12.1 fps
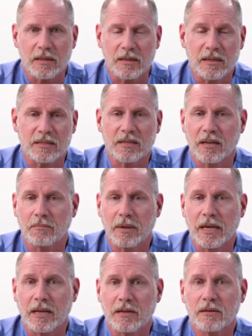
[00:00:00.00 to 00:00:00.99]
This can
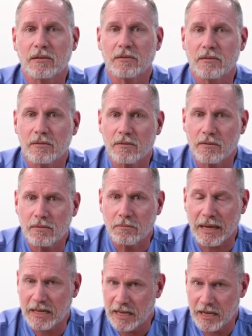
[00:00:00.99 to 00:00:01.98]
make
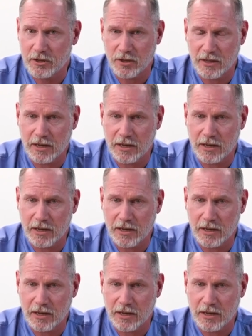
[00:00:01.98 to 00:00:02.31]
medication